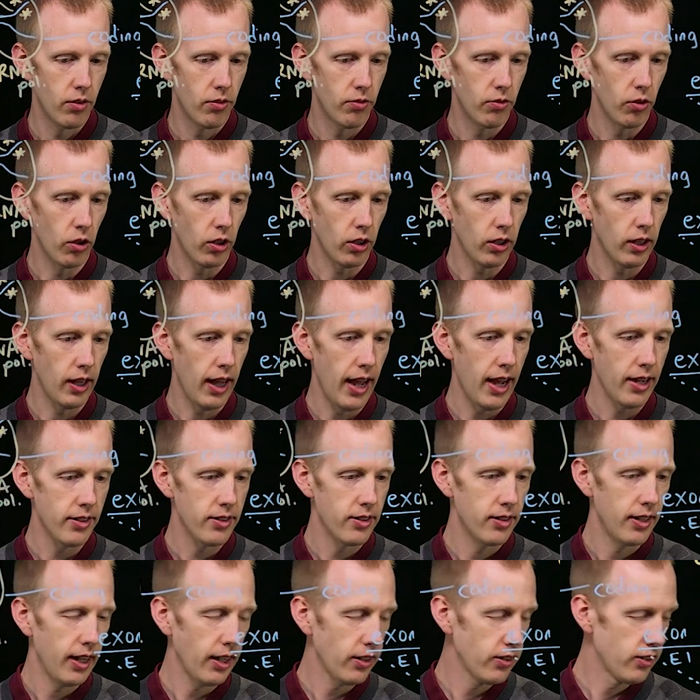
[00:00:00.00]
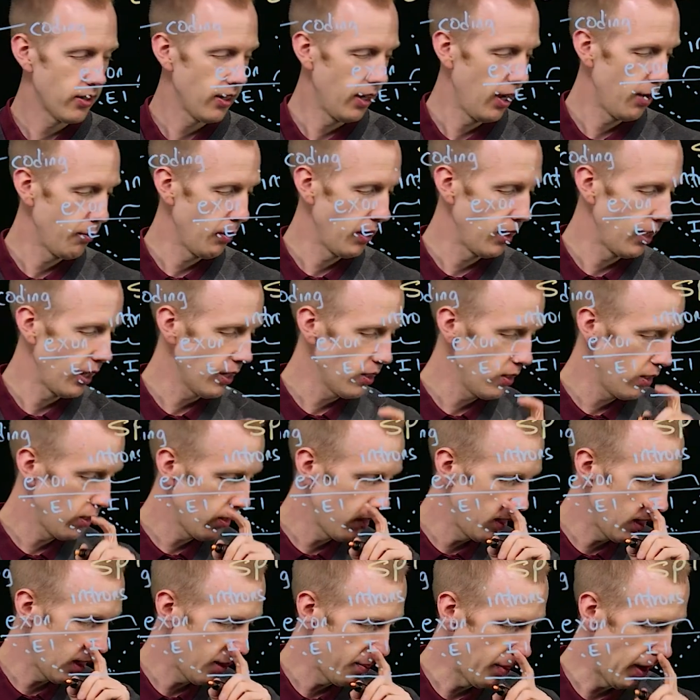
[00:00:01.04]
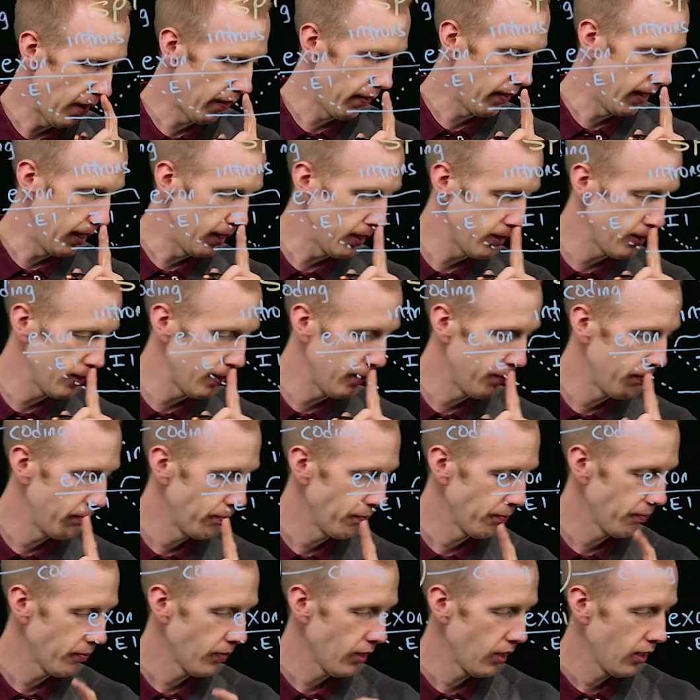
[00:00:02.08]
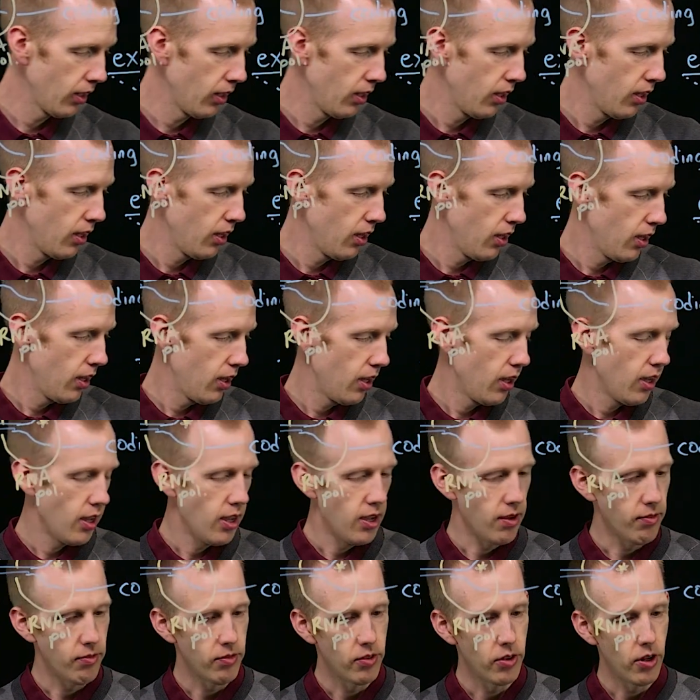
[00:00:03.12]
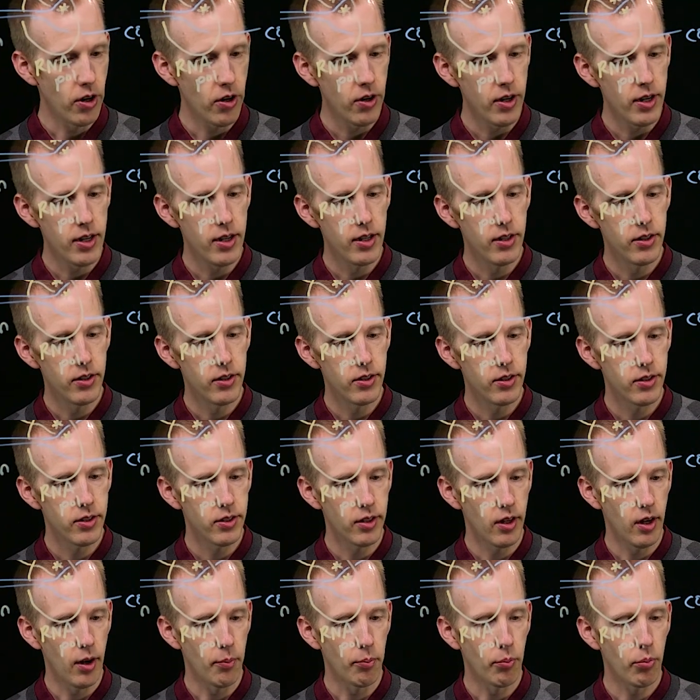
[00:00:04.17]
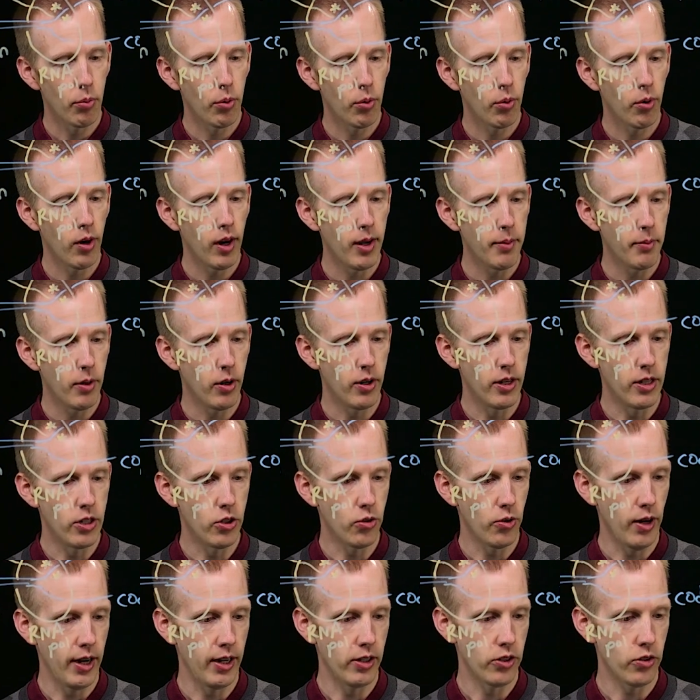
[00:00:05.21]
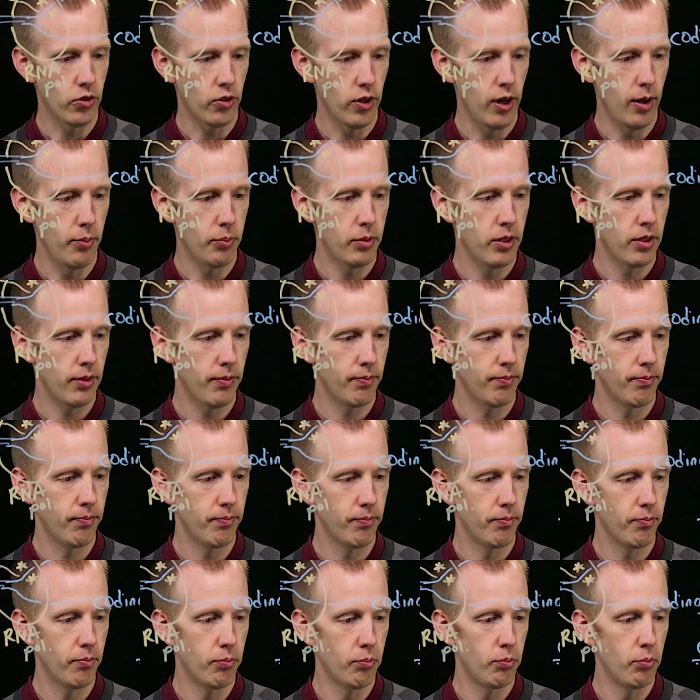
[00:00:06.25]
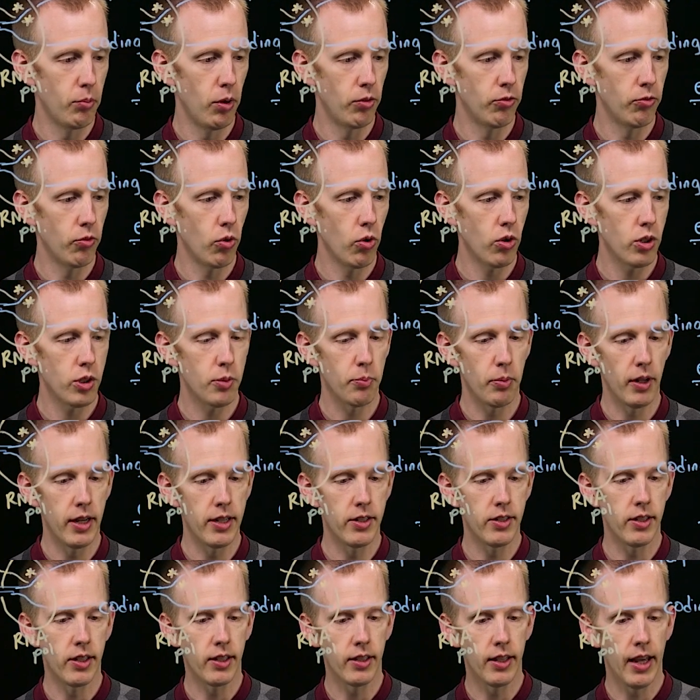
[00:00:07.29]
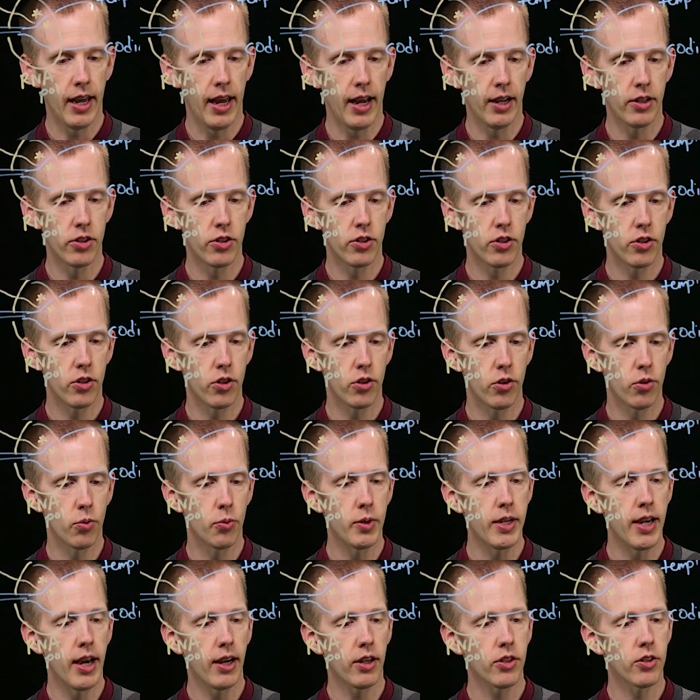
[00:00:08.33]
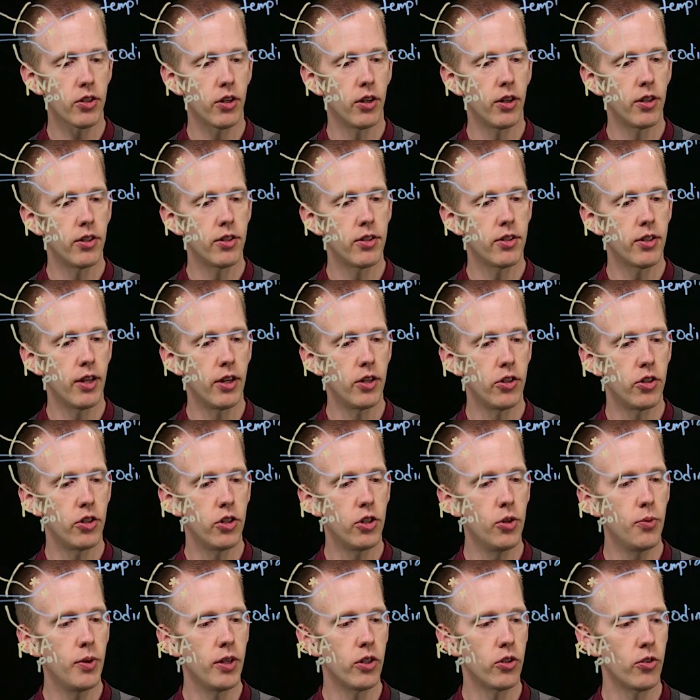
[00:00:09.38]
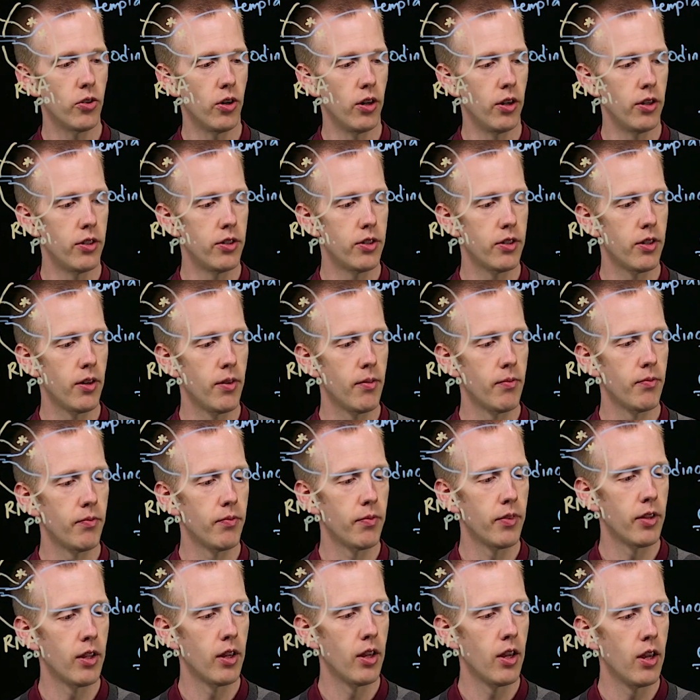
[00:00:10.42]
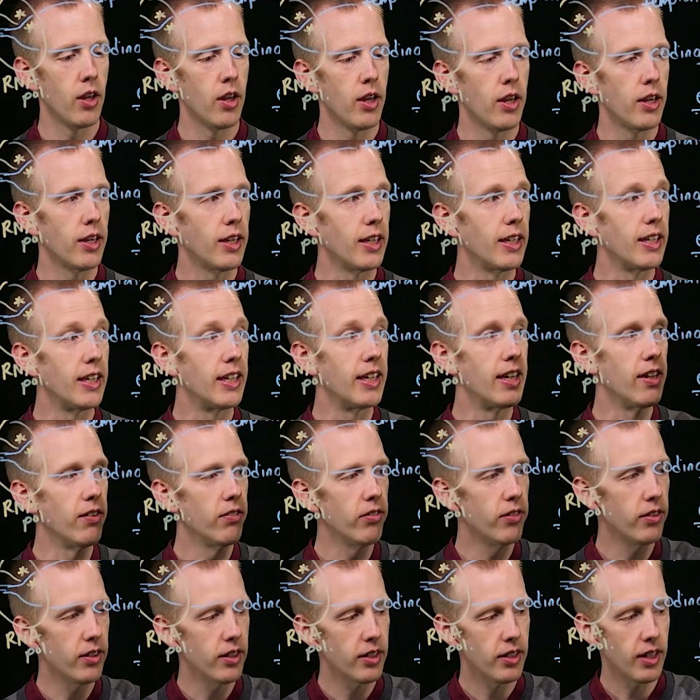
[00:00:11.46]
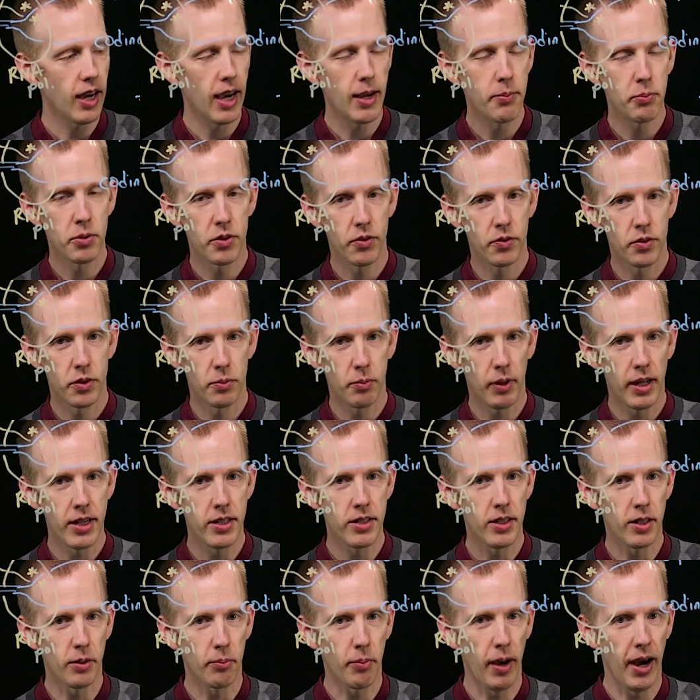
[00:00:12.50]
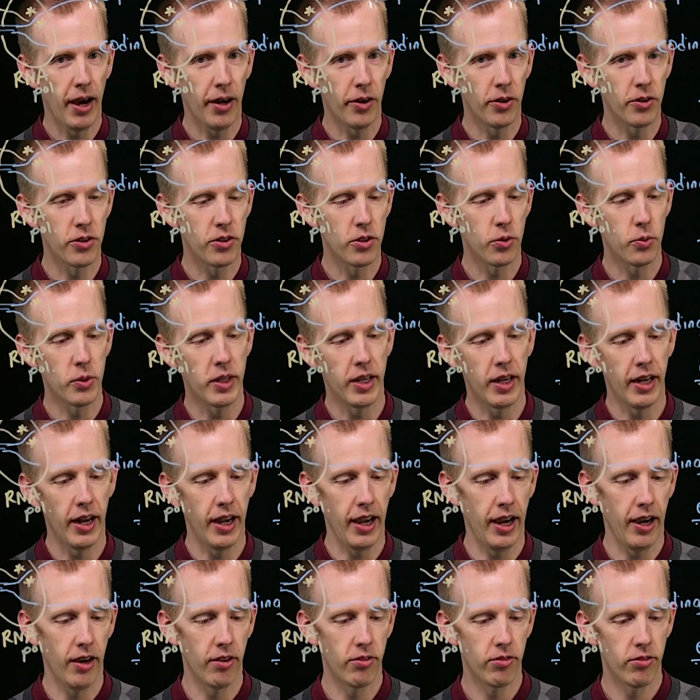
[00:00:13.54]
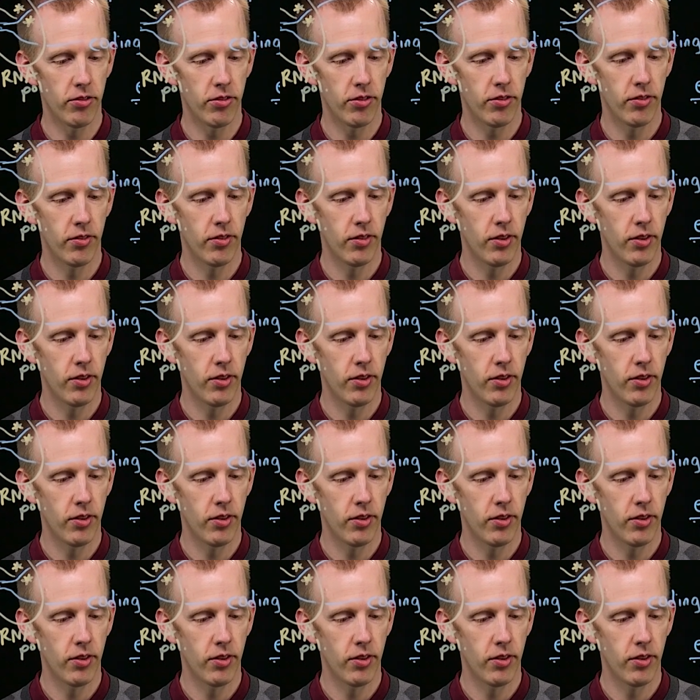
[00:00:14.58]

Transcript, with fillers: for class next time, I'd like you to think about this. If there is a primary transcript before splicing that has three exons and two introns, given the types of splicing patterns that we can have,